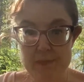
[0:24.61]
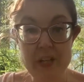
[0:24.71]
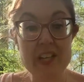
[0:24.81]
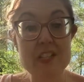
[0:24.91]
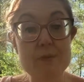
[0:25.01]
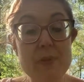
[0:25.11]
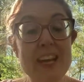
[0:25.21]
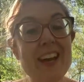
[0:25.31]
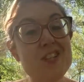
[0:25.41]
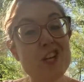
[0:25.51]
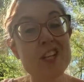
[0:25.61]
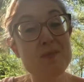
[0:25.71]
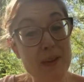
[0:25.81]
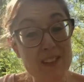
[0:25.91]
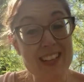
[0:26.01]
Because to be a
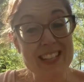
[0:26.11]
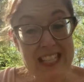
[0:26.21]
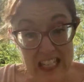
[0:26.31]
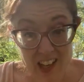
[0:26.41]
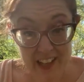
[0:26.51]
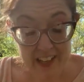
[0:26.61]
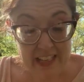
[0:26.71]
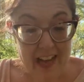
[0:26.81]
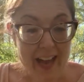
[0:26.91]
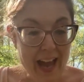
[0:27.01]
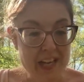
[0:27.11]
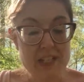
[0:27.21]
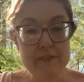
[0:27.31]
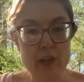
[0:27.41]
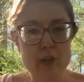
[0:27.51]
Shakespearean sonnet has
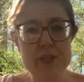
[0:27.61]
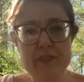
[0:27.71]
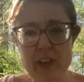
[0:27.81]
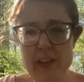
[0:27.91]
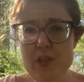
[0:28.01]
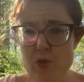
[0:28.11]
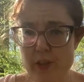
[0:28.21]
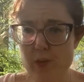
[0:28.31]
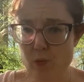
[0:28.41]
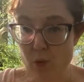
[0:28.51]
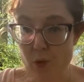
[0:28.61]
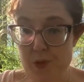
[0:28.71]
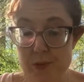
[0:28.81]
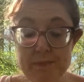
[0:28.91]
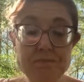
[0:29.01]
to follow some very strict
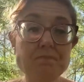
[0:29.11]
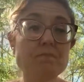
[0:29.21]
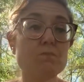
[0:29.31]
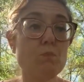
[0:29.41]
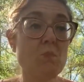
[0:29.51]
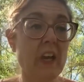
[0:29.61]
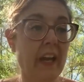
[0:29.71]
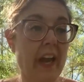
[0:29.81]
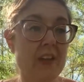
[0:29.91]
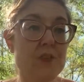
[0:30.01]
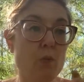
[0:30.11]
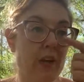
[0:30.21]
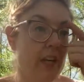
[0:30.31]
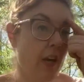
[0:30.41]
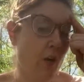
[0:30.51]
rules. Okay, so we
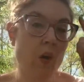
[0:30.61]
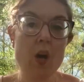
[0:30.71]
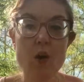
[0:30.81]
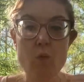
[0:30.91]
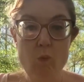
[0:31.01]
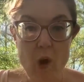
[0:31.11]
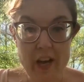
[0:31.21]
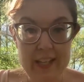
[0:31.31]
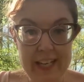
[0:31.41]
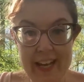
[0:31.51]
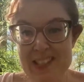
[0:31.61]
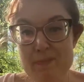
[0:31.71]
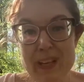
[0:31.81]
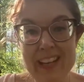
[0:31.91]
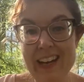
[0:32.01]
know, one, it has to
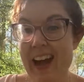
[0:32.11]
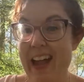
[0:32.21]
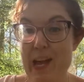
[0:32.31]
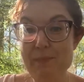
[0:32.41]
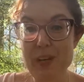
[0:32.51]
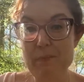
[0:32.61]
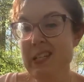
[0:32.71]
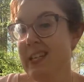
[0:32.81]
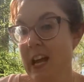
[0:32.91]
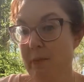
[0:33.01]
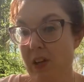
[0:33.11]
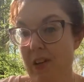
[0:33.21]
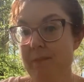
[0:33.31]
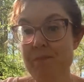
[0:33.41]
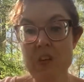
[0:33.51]
be an iambic pentameter.
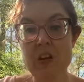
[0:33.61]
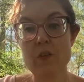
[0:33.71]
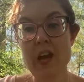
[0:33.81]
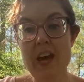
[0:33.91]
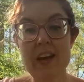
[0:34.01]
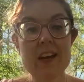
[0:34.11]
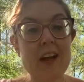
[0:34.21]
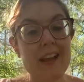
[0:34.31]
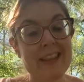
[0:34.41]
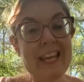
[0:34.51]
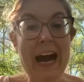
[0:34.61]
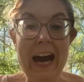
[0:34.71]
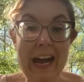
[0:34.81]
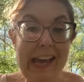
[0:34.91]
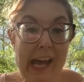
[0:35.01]
Okay, the
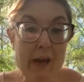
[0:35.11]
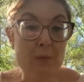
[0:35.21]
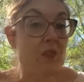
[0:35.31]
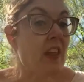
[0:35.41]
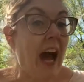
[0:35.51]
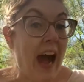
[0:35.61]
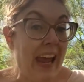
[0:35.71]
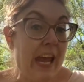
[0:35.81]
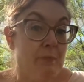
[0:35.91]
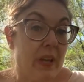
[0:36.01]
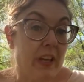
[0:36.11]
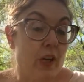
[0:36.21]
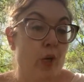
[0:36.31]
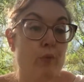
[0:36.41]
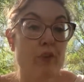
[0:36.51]
iamb or the iambic
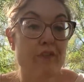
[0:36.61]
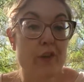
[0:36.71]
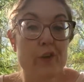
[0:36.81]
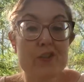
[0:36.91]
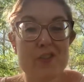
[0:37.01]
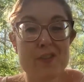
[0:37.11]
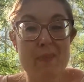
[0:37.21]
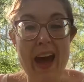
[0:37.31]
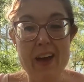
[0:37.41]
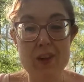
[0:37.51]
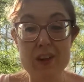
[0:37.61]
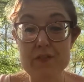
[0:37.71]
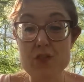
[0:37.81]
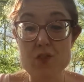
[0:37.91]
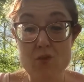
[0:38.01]
refers to the pattern of
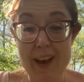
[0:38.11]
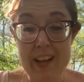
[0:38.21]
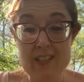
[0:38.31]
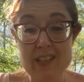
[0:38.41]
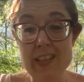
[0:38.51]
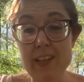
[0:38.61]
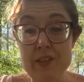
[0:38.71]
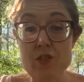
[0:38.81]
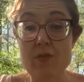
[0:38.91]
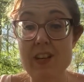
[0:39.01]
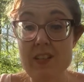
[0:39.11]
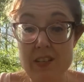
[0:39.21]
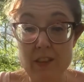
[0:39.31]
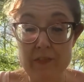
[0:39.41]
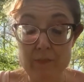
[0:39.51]
stressed and unstressed
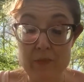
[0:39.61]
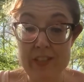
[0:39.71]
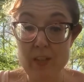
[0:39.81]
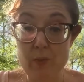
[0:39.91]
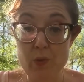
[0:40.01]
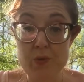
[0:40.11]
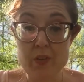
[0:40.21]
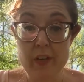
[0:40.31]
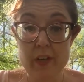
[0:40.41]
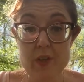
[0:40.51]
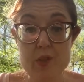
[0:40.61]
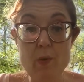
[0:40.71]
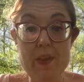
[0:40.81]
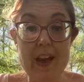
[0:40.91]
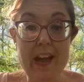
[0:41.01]
syllables. So
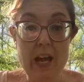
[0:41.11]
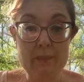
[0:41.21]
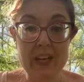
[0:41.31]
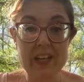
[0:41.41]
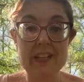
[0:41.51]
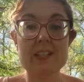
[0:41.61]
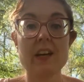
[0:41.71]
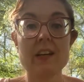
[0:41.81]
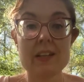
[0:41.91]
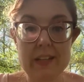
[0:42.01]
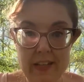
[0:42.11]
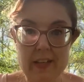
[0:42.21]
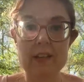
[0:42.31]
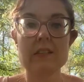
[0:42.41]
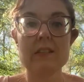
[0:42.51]
with iambic, it's
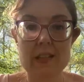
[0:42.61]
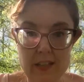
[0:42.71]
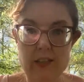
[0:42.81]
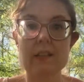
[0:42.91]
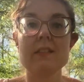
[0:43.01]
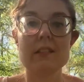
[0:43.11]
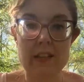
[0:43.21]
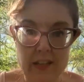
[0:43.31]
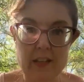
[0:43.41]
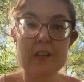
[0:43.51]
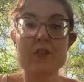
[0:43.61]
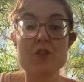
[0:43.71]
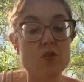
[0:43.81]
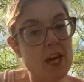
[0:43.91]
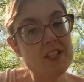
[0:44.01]
da-da, da-da, da-da,
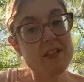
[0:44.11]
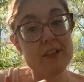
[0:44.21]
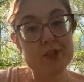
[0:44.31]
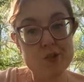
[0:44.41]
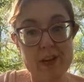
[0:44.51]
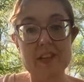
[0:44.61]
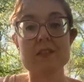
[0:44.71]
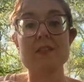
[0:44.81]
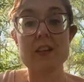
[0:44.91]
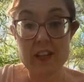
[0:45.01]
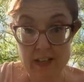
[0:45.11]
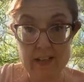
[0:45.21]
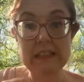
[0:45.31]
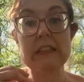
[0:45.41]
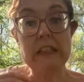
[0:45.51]
stressed, unstressed, da-da,
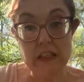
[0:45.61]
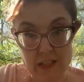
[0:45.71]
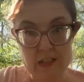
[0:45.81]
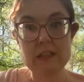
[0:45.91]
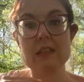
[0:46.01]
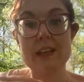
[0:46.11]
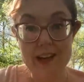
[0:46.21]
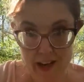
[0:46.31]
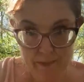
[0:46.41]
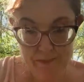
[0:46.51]
da-da, da-da.